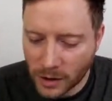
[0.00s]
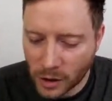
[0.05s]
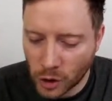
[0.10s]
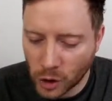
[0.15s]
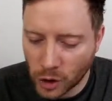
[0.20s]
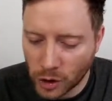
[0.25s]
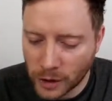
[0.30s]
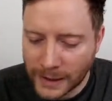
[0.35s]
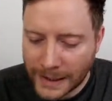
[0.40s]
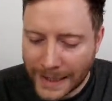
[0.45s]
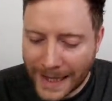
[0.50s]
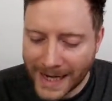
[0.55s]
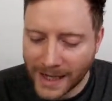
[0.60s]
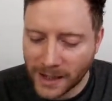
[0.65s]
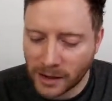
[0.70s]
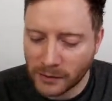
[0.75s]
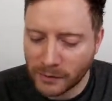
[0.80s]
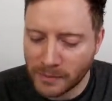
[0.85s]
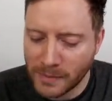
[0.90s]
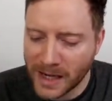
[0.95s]
Good
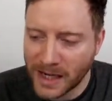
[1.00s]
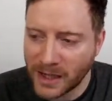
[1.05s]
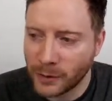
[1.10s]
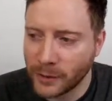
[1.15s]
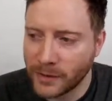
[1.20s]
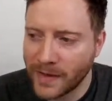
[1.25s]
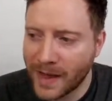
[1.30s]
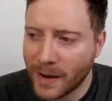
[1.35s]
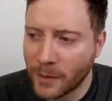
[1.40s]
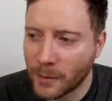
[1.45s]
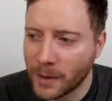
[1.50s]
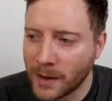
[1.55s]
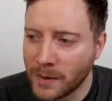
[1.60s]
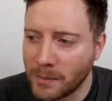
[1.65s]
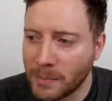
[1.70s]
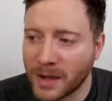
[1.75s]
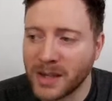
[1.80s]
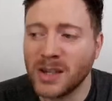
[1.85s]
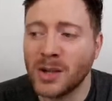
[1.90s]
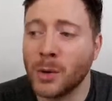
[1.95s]
length of meter in that
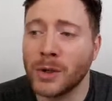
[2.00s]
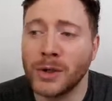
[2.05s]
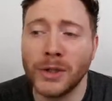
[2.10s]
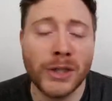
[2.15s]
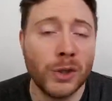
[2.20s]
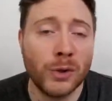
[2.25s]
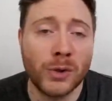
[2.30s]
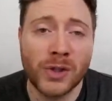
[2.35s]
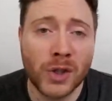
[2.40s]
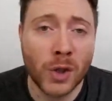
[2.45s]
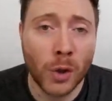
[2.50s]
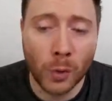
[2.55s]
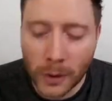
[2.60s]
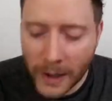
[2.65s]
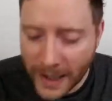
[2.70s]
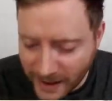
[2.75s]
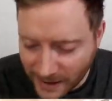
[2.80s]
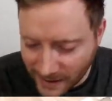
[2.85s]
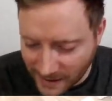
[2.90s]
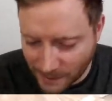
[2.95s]
one, but you only use 2
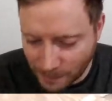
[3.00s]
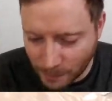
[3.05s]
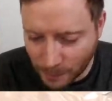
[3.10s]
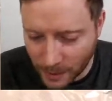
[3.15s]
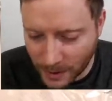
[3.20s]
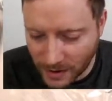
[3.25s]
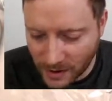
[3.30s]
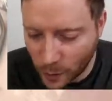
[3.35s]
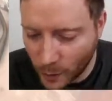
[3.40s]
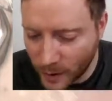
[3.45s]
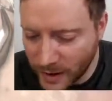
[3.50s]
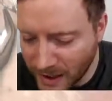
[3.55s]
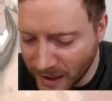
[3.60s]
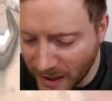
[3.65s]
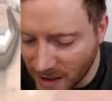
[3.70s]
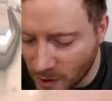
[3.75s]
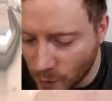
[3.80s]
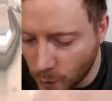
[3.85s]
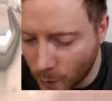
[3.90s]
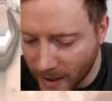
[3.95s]
links
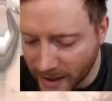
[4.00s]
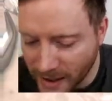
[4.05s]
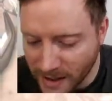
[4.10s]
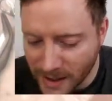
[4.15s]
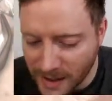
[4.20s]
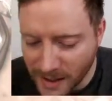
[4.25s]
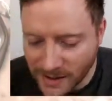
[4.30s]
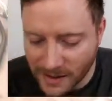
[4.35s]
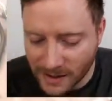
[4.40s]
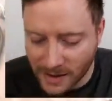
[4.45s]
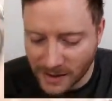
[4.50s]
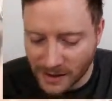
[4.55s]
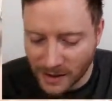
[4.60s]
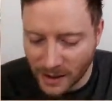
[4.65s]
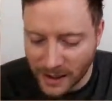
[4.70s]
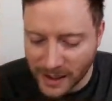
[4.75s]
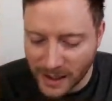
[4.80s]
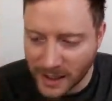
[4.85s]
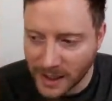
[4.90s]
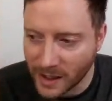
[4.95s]
between each one in this
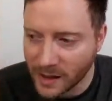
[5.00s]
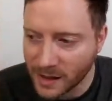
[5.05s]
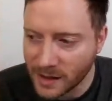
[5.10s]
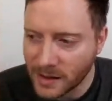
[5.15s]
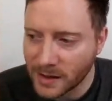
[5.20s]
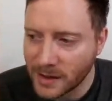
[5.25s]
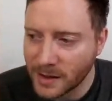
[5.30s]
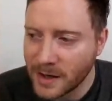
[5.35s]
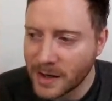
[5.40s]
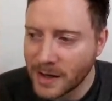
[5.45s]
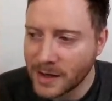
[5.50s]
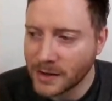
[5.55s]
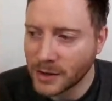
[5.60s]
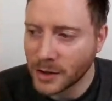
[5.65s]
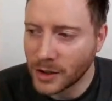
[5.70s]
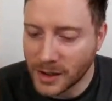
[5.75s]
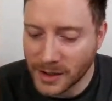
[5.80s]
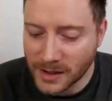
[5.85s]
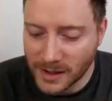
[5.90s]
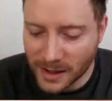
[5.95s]
design here.
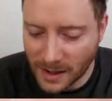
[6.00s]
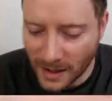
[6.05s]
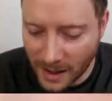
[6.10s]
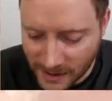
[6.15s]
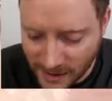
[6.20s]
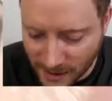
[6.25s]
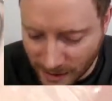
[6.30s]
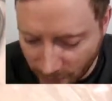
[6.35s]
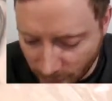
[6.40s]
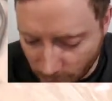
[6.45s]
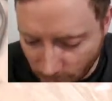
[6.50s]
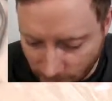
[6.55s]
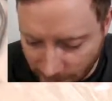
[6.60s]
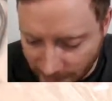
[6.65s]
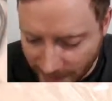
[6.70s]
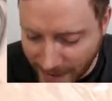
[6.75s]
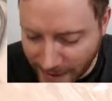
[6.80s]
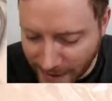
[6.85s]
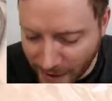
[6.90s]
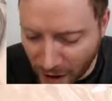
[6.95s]
So you can see that's another
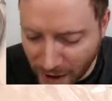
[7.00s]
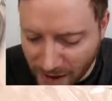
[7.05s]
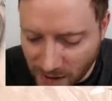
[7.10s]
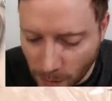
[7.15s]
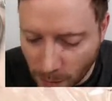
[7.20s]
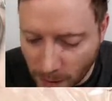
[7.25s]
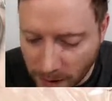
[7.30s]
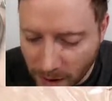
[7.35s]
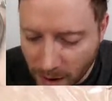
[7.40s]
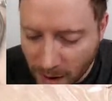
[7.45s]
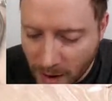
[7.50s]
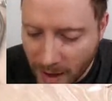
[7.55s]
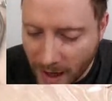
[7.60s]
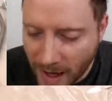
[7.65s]
really nice one.